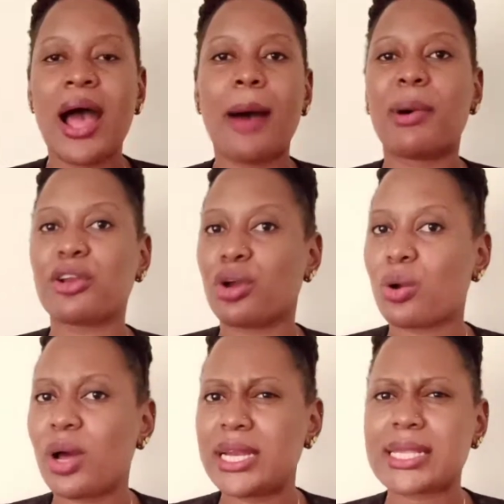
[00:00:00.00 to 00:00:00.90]
about your
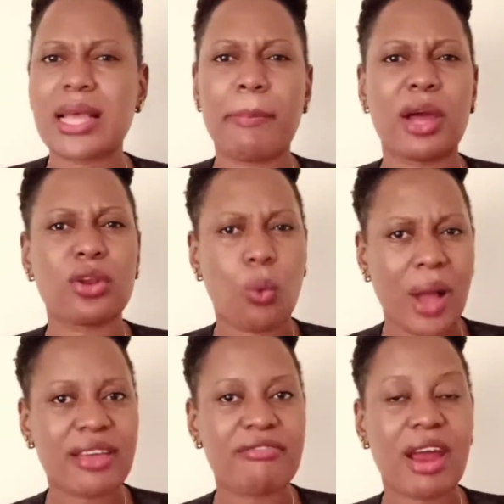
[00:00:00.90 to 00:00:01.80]
colleagues, about your
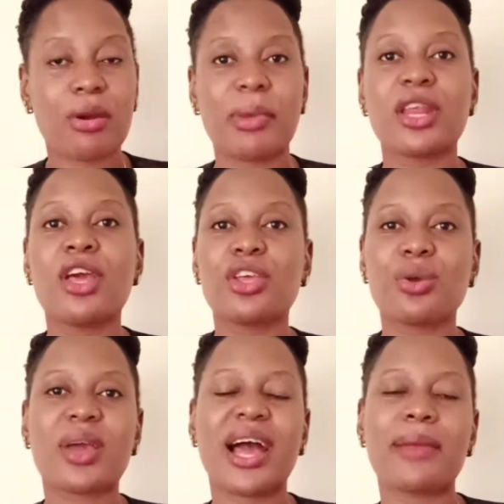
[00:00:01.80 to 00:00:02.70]
work environment,
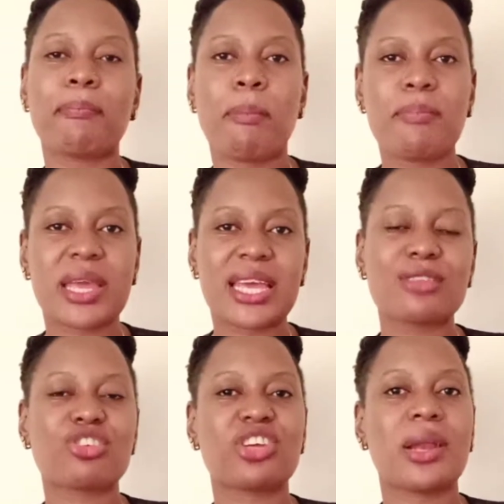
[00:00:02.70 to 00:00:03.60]
you can
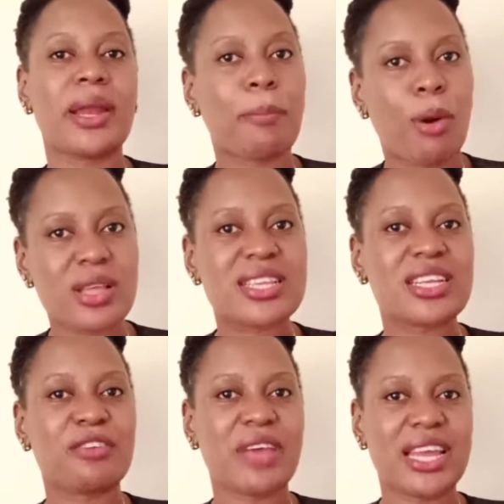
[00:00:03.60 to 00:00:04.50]
begin to generate
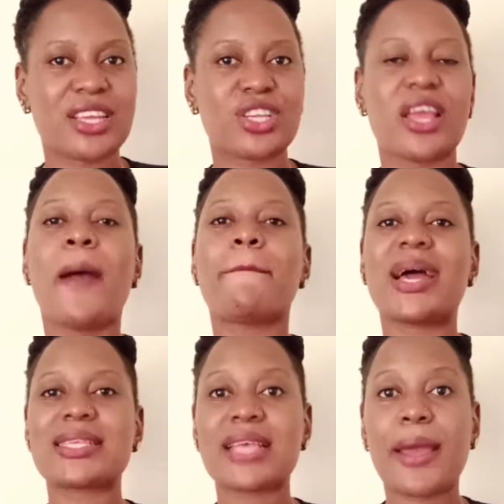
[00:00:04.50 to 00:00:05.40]
positive energy
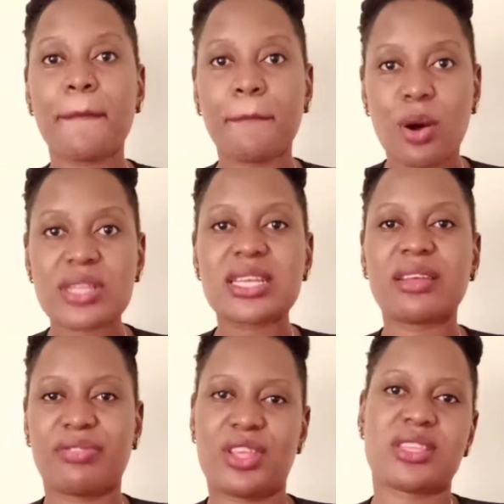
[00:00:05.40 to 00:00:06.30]
by saying
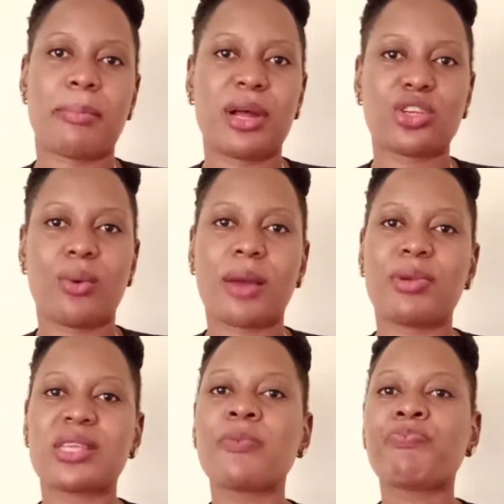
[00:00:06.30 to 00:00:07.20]
positive things about your
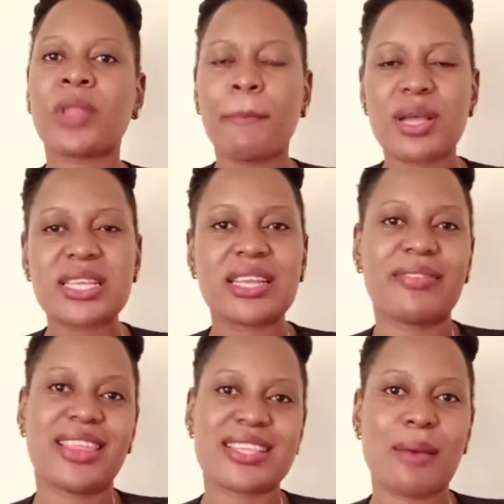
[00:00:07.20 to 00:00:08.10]
workplace,
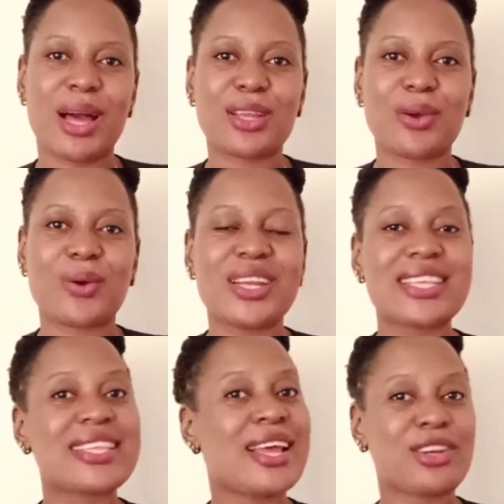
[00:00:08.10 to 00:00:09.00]
positive things about your
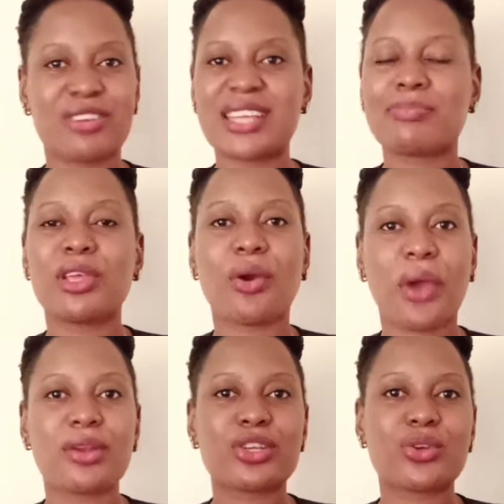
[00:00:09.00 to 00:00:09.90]
colleagues. Trust me, you're
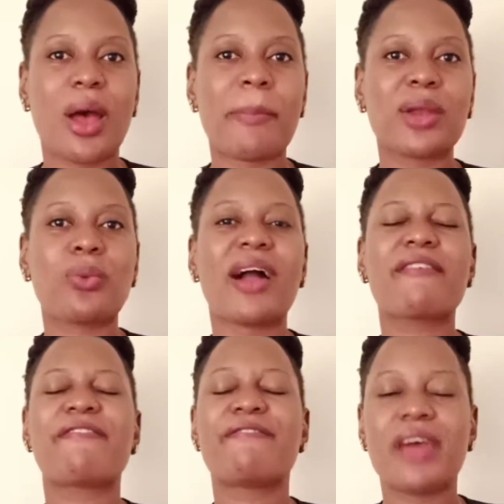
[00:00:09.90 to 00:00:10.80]
going to show up at
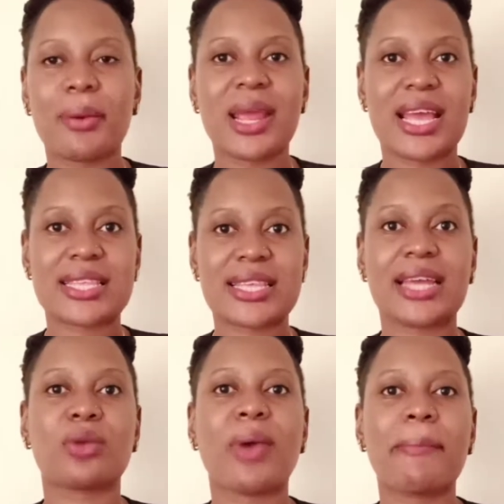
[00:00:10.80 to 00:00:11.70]
work very
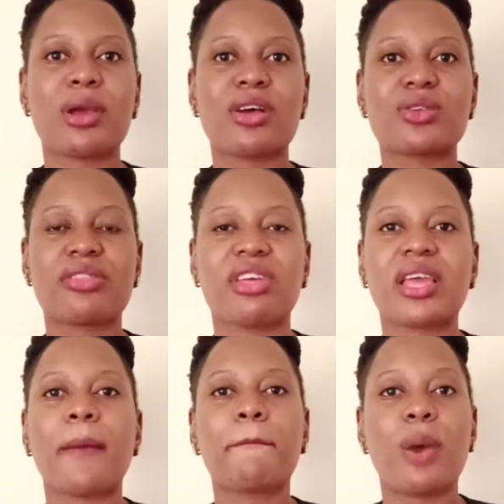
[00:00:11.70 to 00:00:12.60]
excited. Why? Because you're
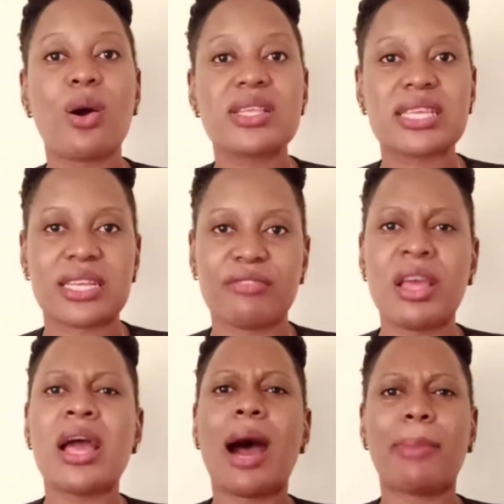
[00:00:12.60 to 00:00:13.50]
thinking positive
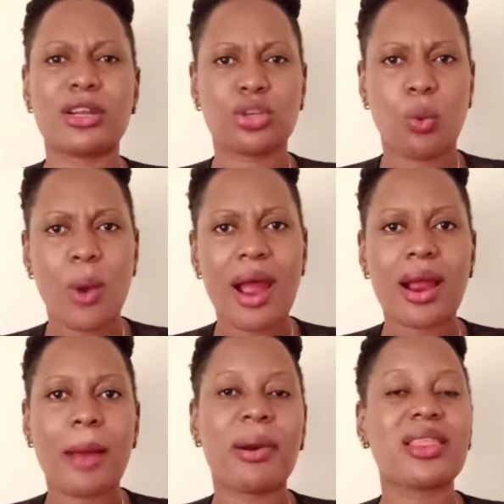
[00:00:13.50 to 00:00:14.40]
about your work,
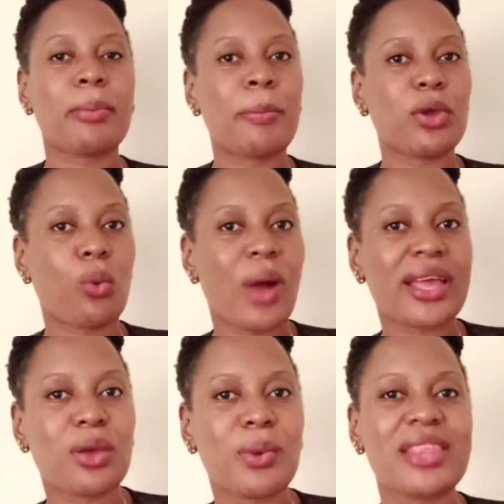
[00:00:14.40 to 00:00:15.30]
about the people you're
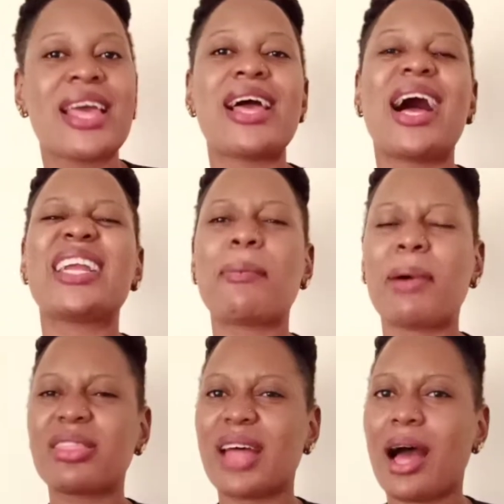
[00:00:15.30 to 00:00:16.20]
working with, and
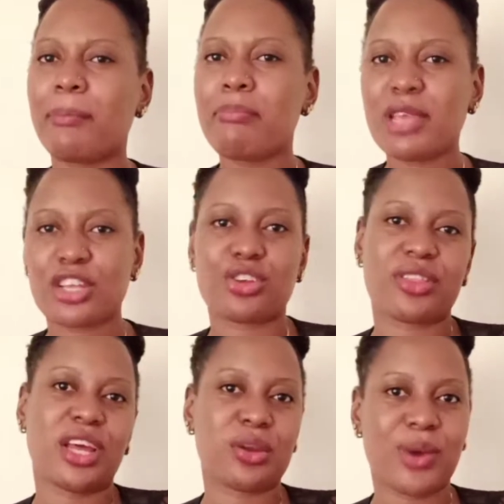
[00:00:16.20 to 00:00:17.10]
about the
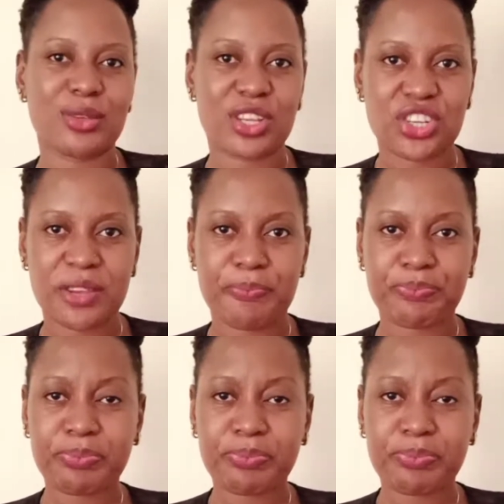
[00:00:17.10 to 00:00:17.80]
mission that you want to achieve.